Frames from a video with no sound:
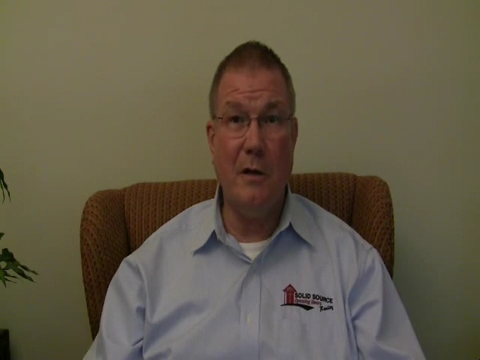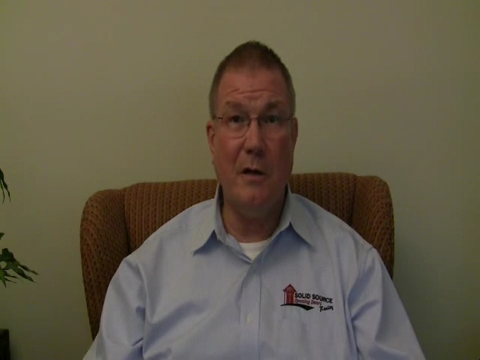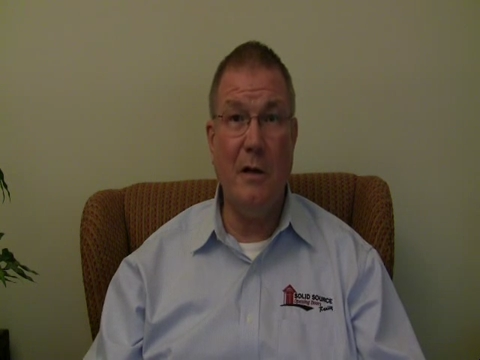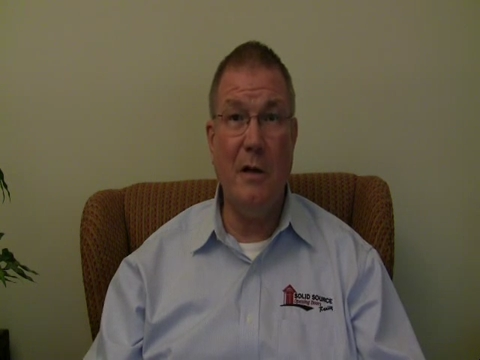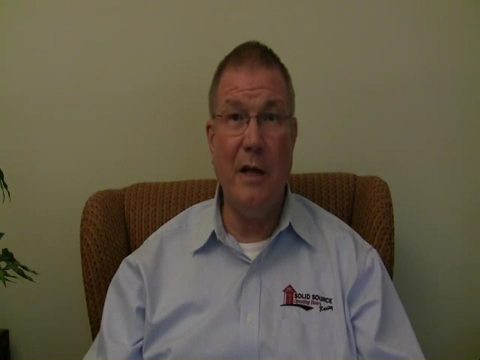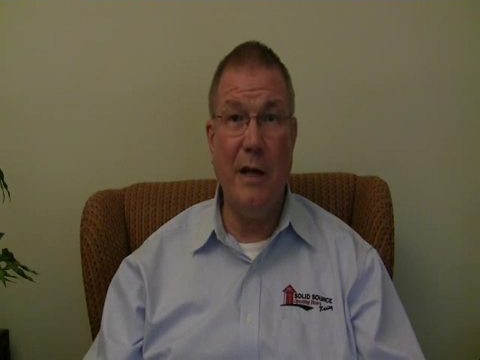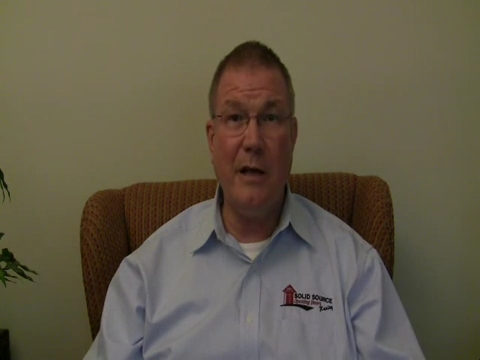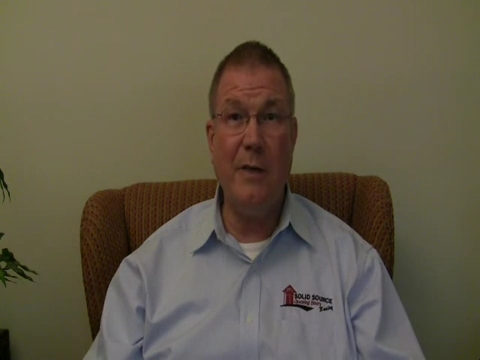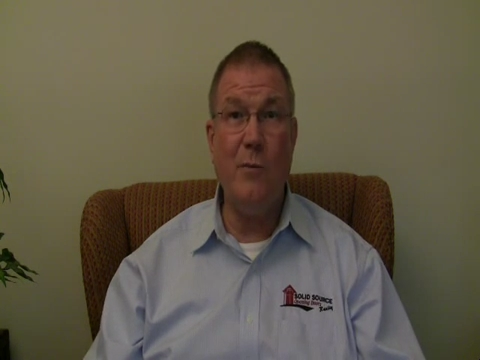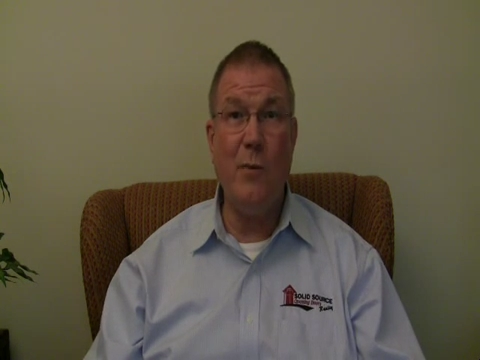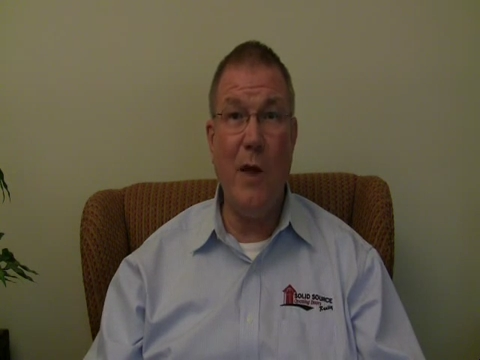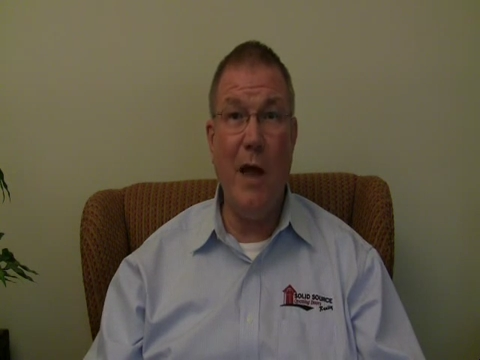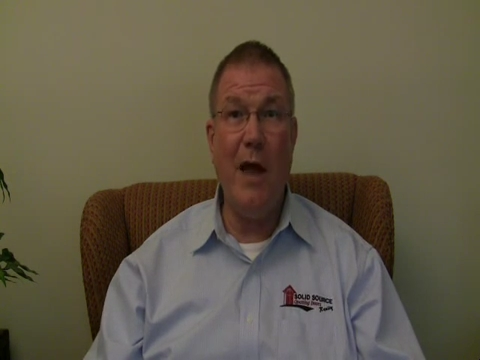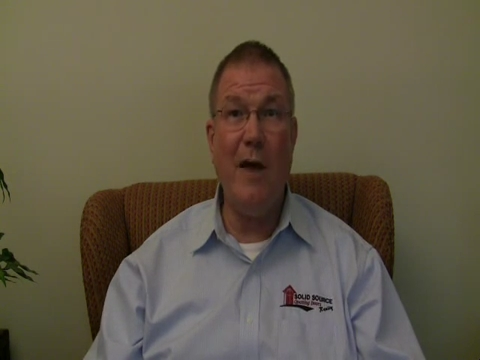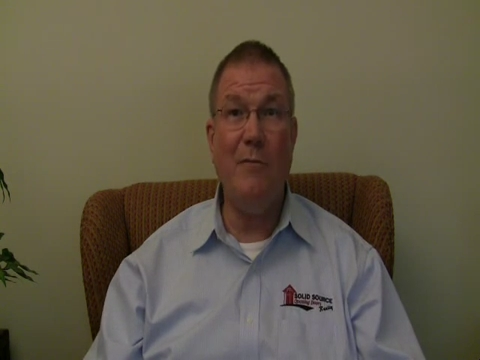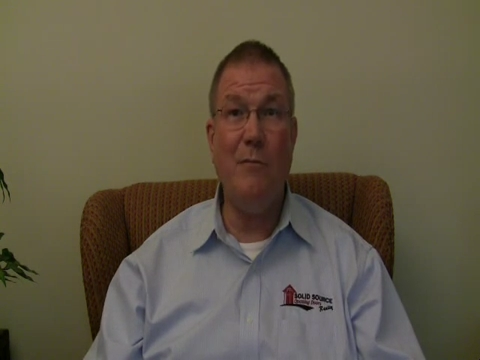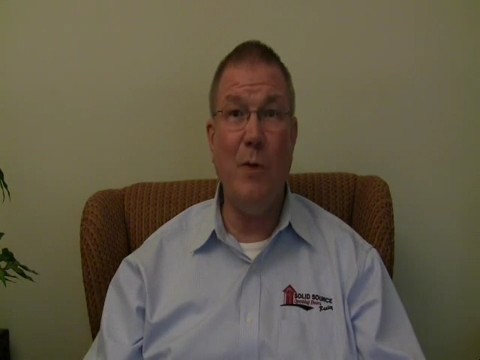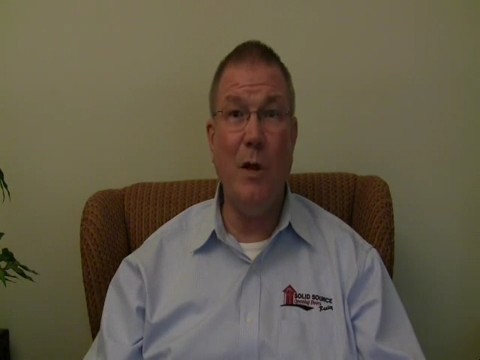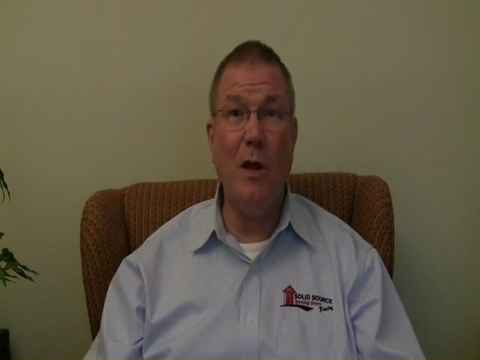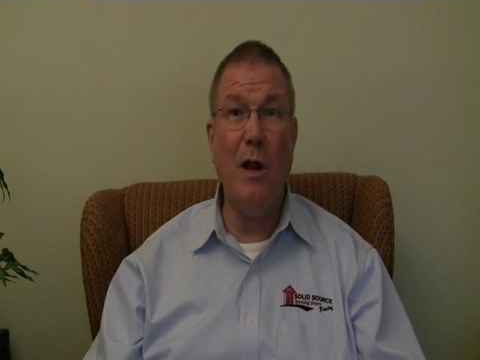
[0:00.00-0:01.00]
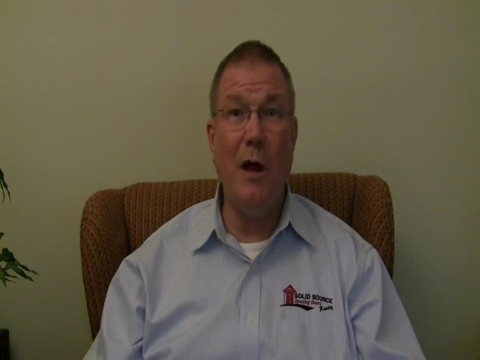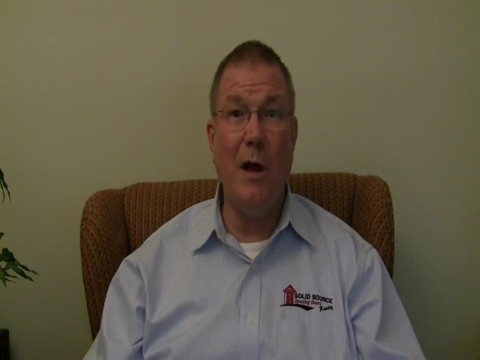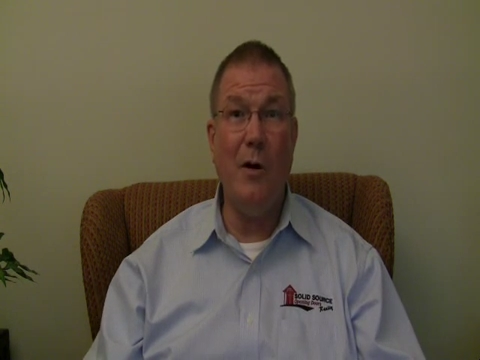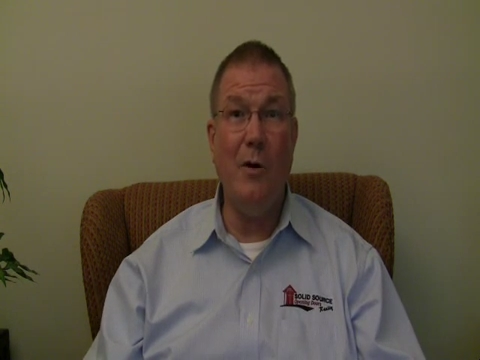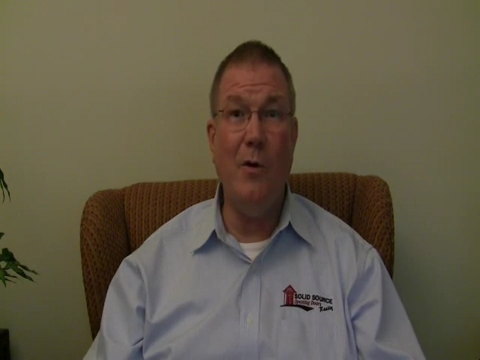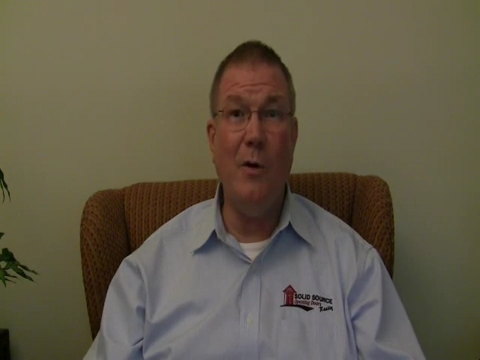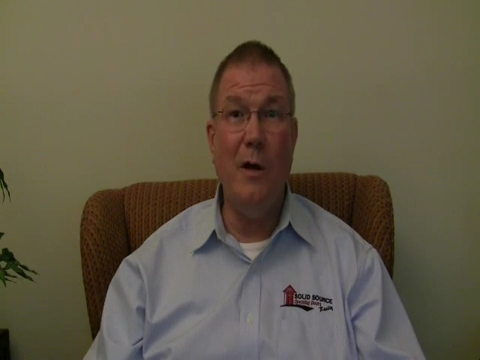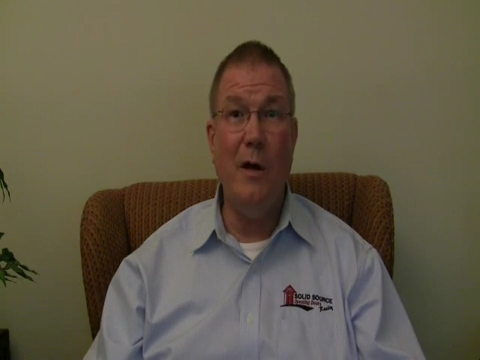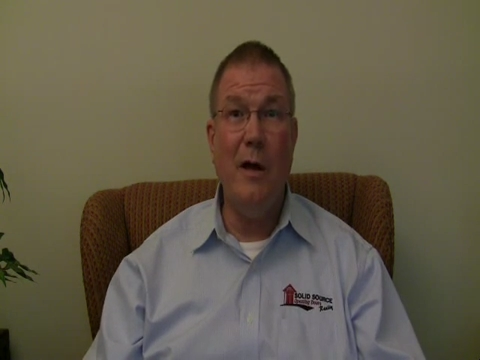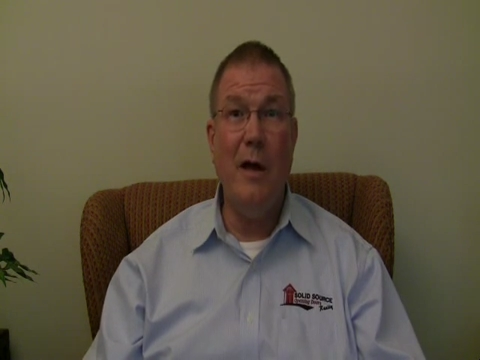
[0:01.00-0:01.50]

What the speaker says: link we have below